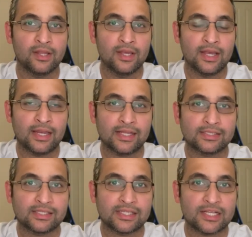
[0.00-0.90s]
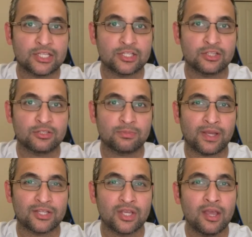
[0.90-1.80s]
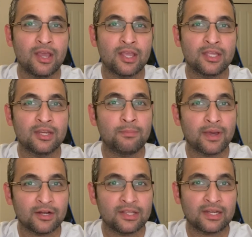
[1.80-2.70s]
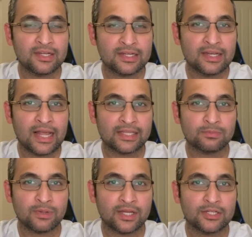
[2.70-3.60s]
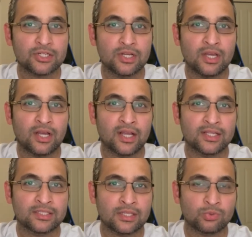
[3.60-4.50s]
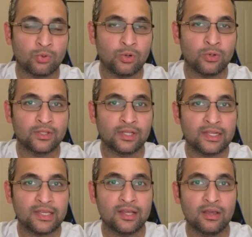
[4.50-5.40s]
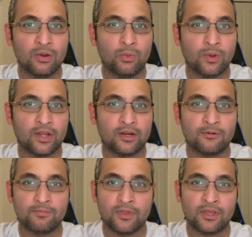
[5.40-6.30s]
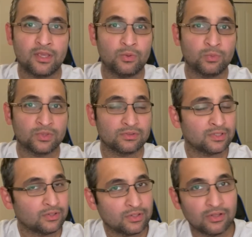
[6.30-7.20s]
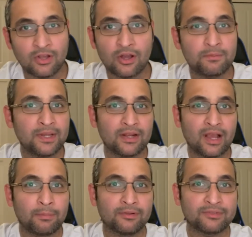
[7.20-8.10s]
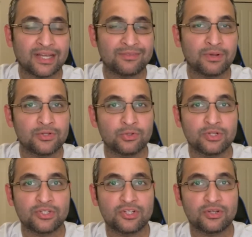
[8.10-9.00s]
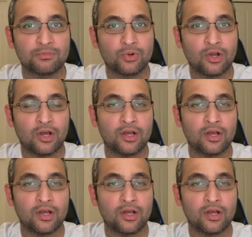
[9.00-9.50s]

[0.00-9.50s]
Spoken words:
Alexis Sanchez in this match. He did better than he did last match against Sassuolo in the league, where he got beat a couple of times by Juricic and Boga,